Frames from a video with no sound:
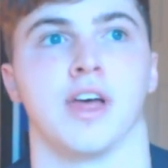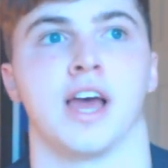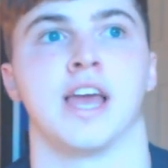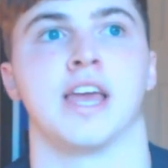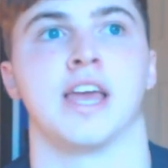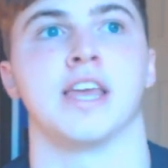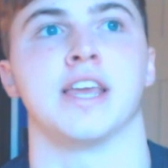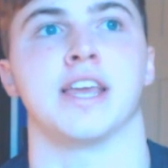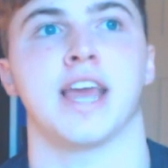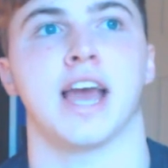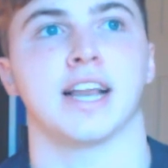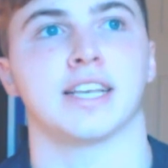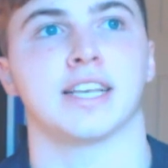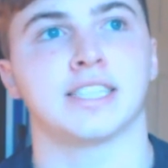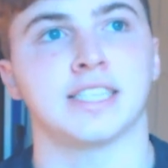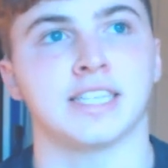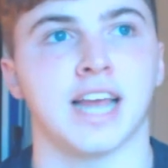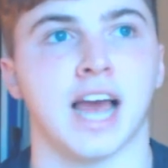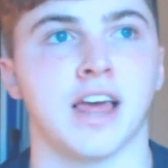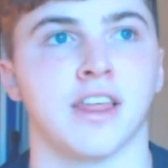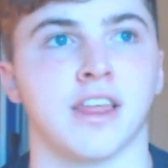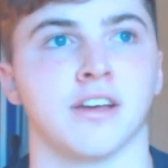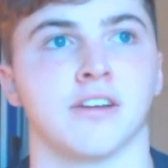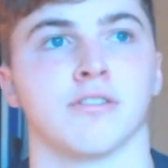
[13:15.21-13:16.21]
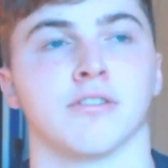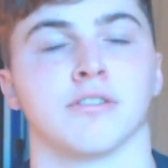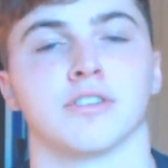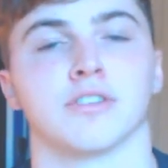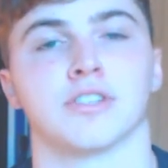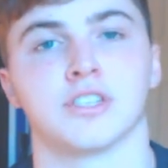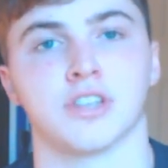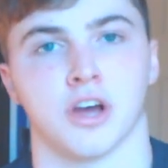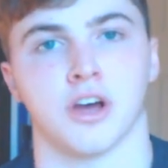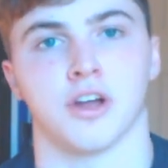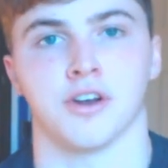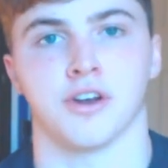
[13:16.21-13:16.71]
They get together on
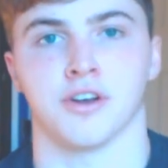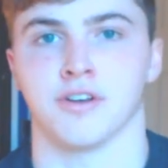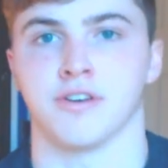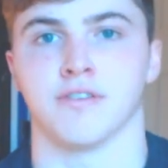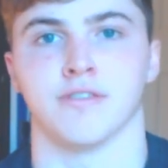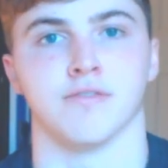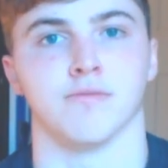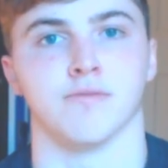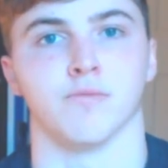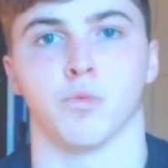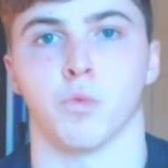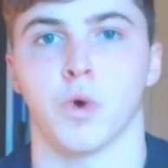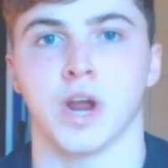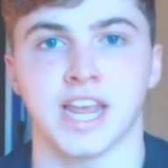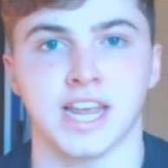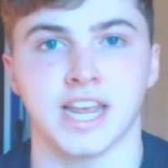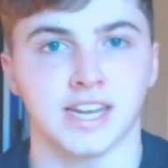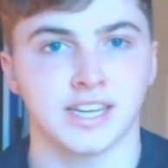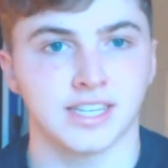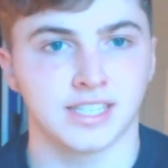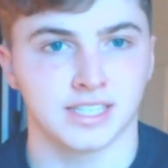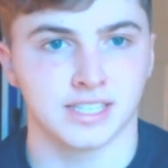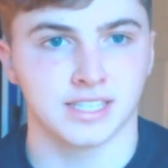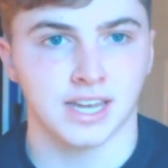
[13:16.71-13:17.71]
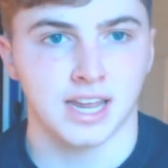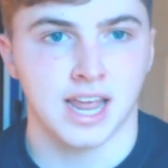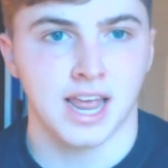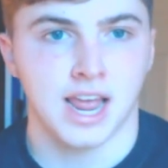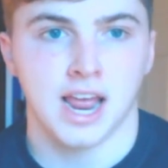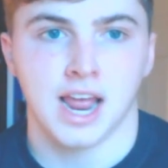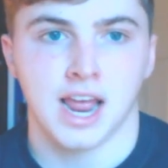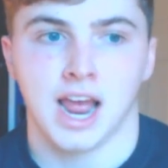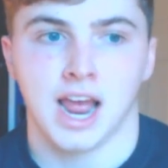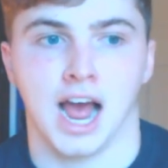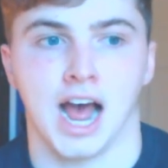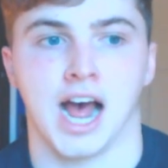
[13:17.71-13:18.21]
certain weeks
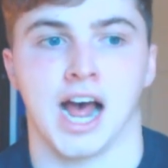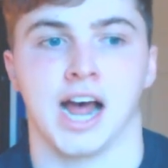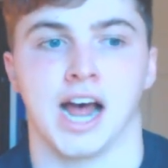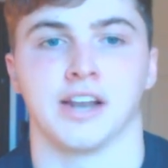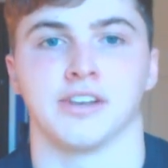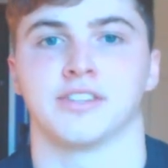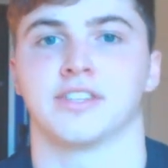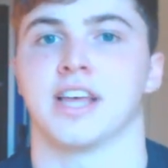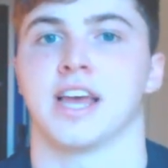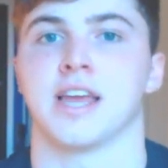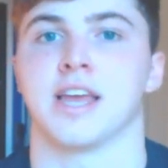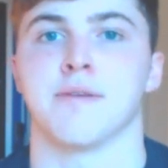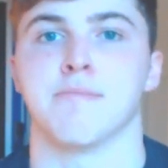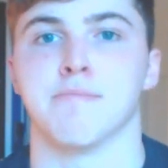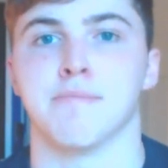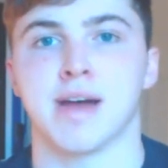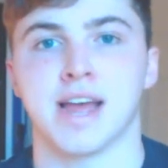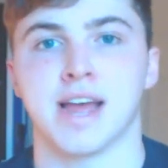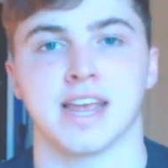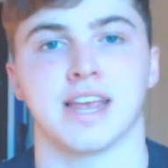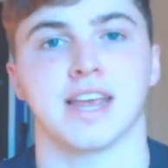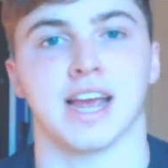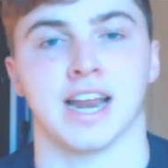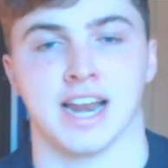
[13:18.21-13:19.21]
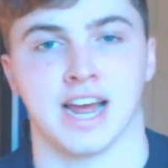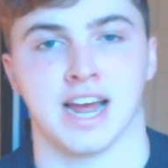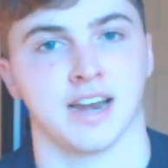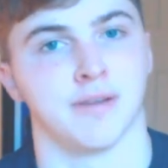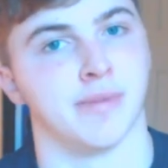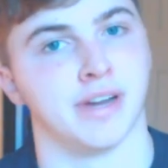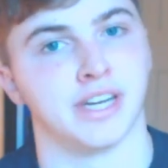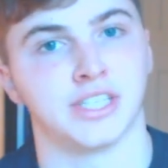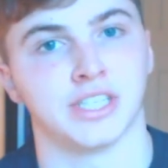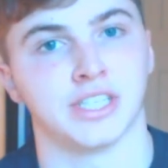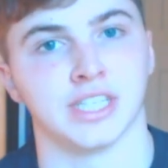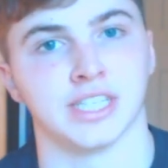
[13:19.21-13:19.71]
and they make an
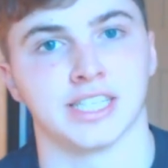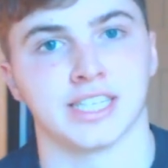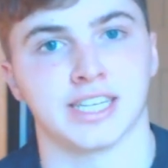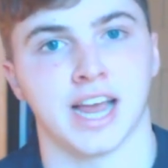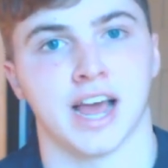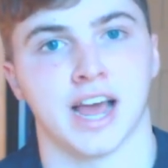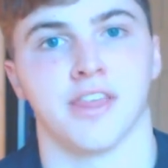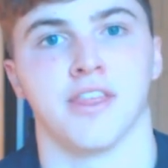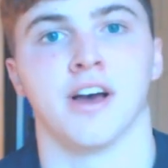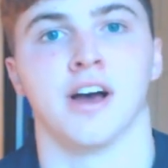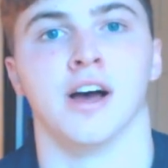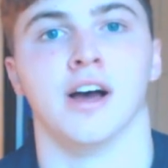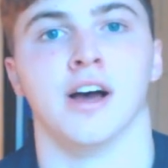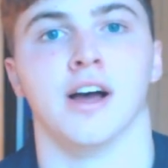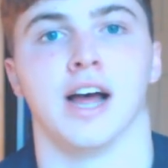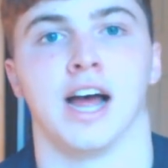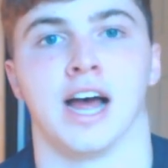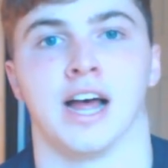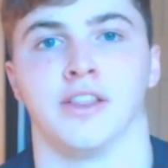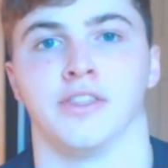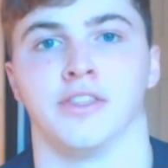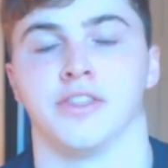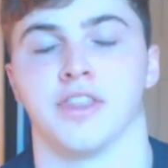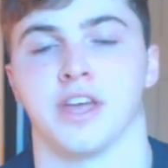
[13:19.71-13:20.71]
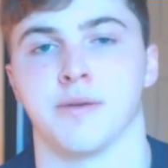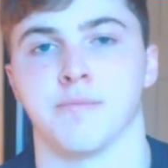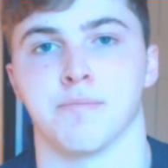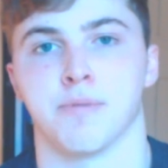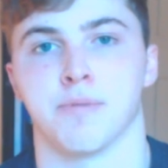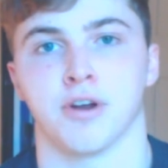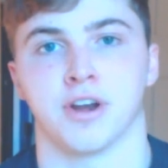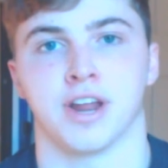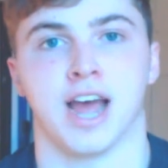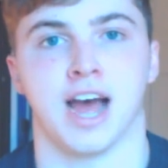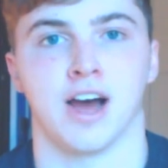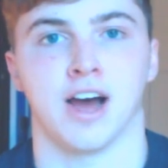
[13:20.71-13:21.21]
animation together and they
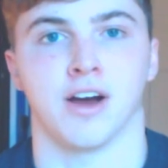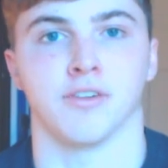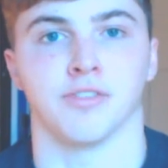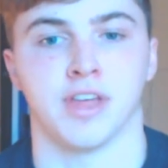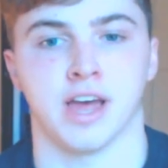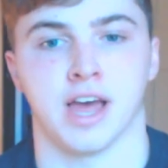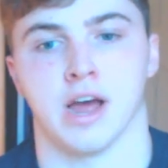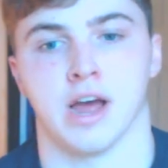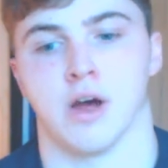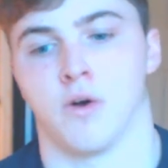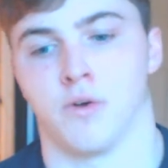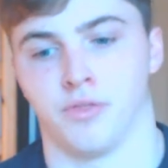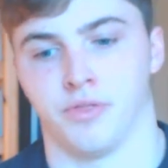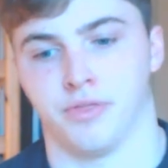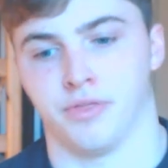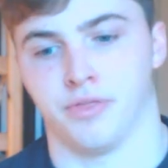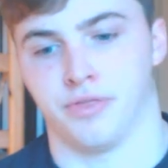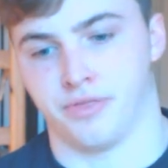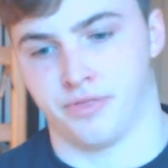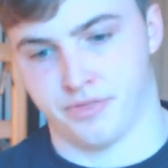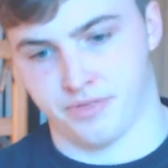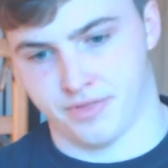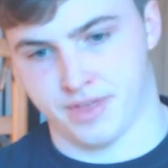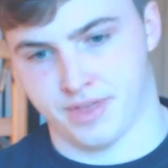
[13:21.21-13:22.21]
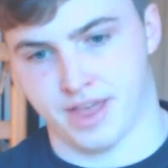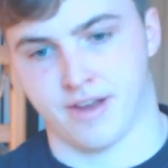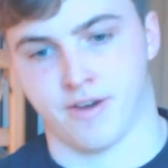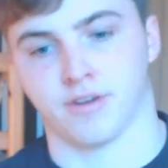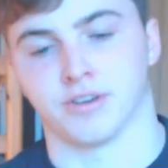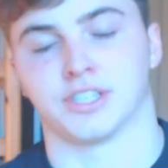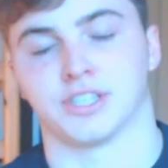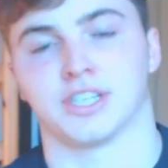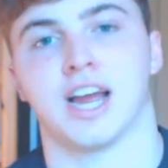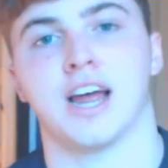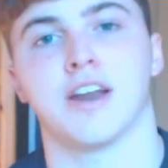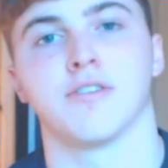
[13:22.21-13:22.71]
put it out there on their
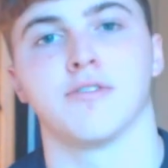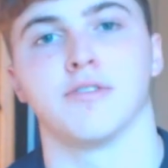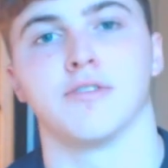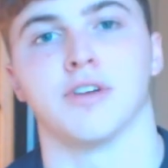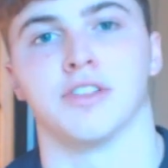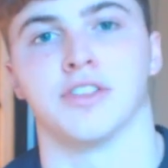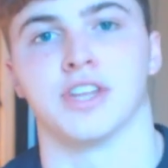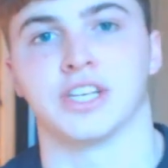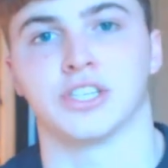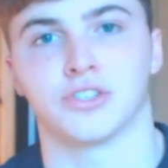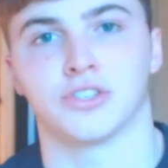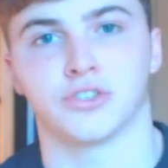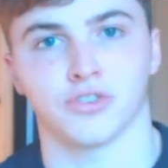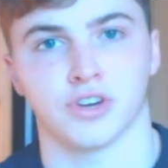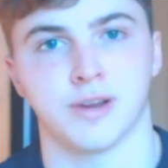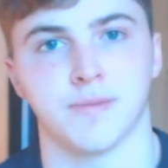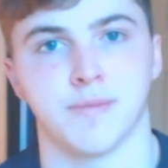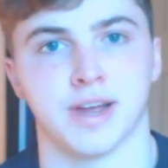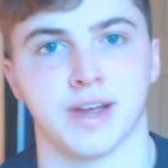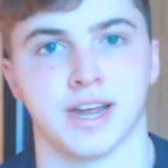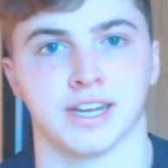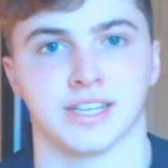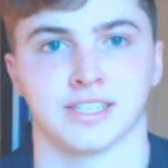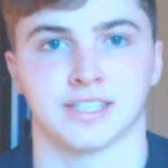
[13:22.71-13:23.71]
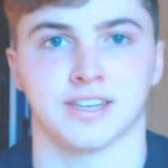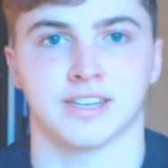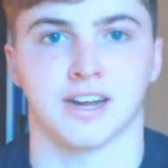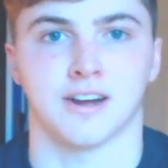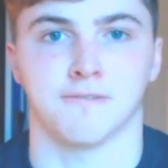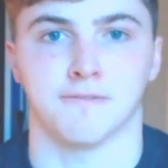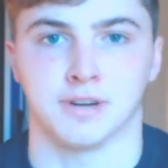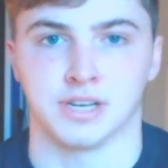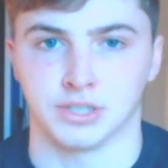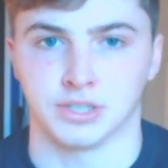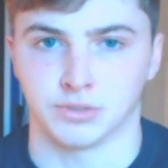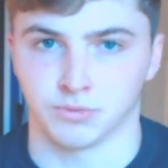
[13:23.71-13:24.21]
own channel and they stream it and
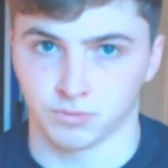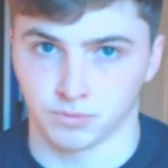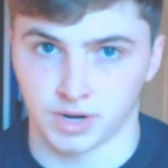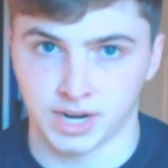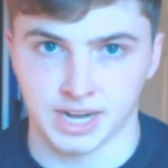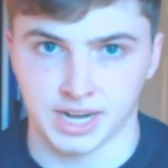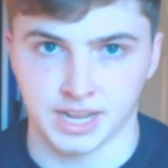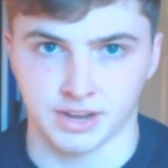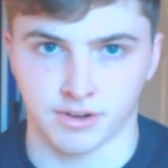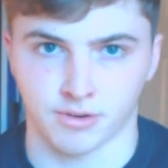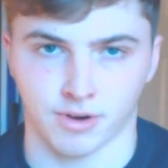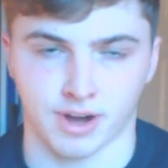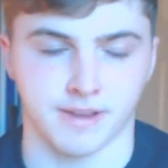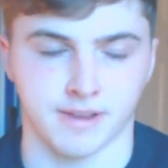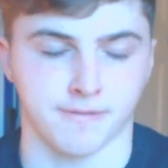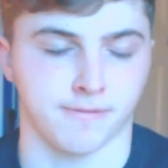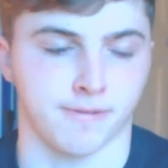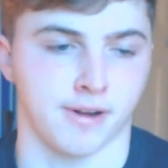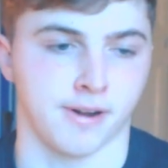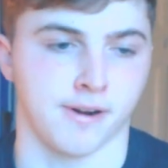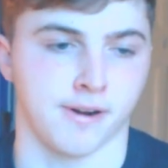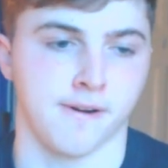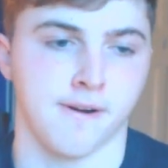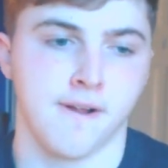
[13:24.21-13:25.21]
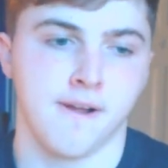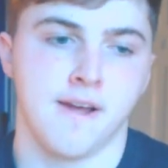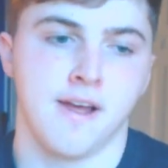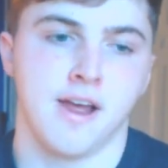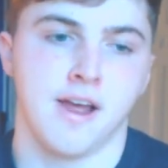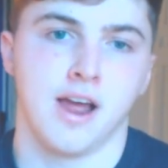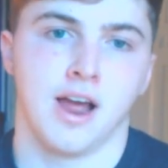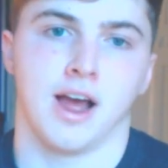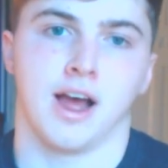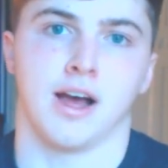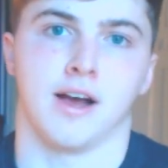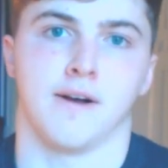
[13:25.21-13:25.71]
stuff and it's really great fun
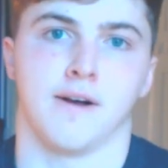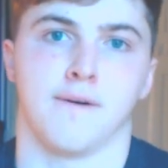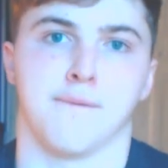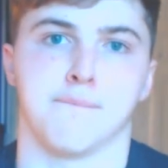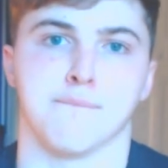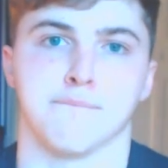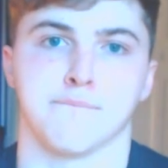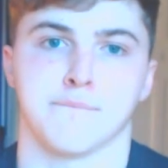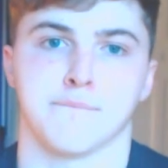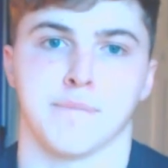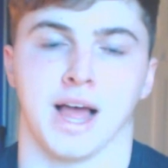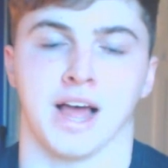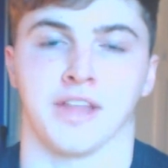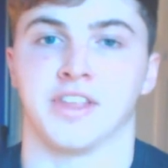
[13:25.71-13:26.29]
um,